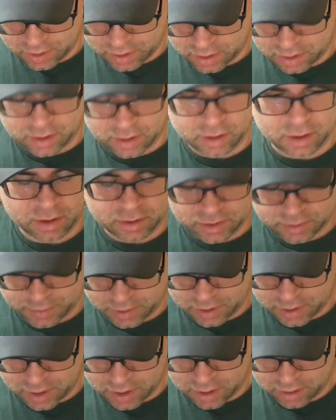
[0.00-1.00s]
then it gives me
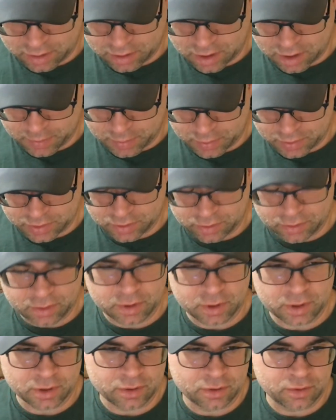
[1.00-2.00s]
the
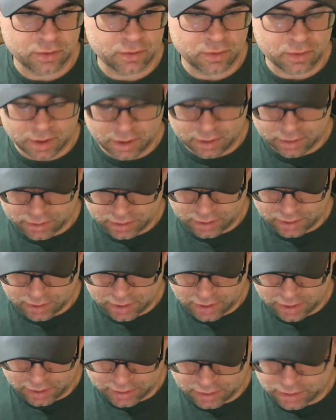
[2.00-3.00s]
opportunity to do to
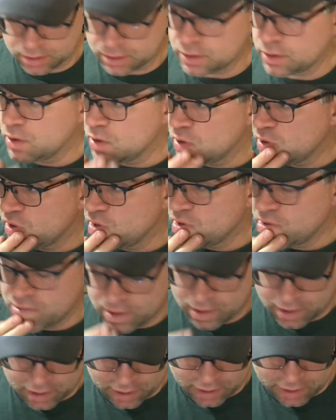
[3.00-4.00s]
connect it
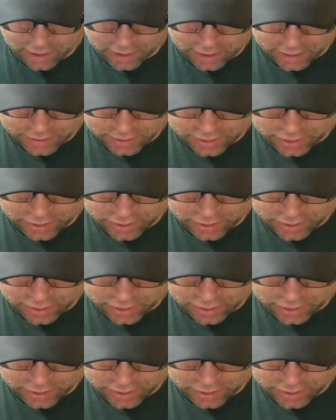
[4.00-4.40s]
as a